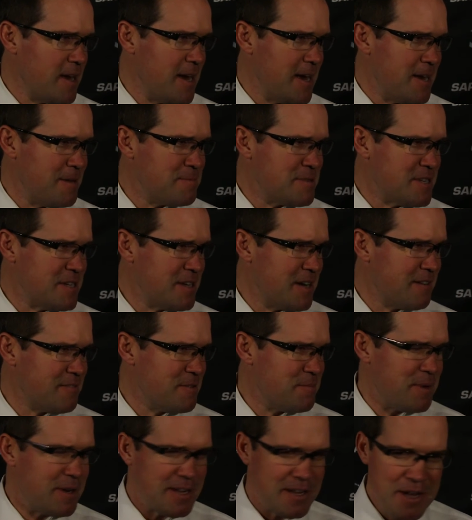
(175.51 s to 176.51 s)
games than
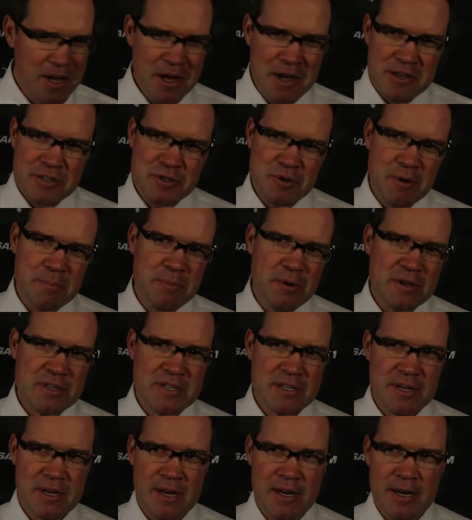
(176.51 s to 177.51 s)
everybody. So it
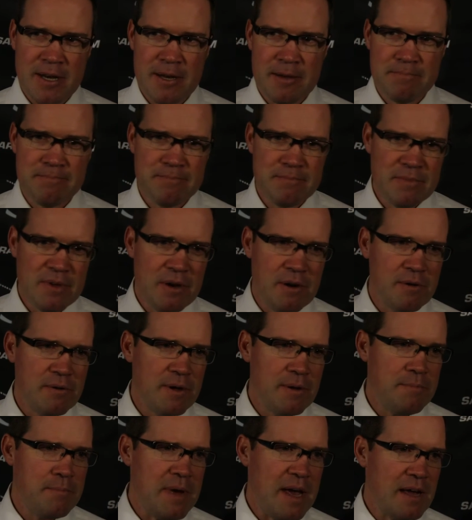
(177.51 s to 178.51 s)
puts a, a you know,
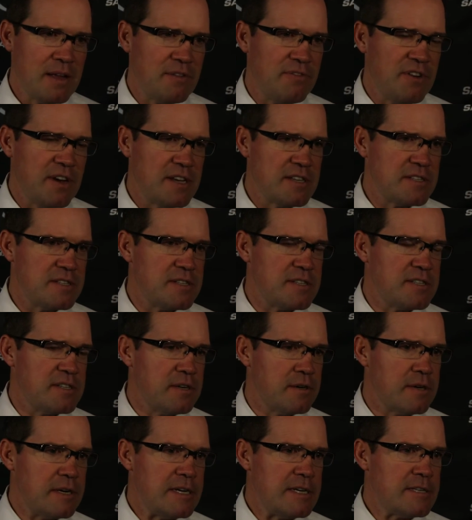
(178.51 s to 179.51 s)
it magnifies the
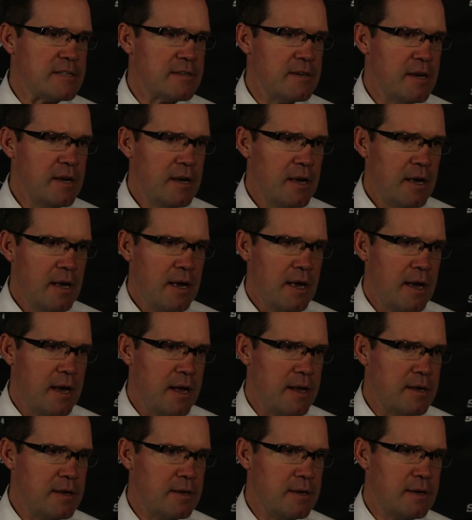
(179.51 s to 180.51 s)
series
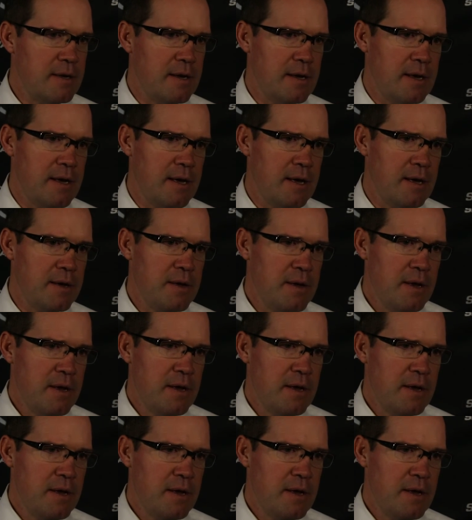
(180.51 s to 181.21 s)
and, uh,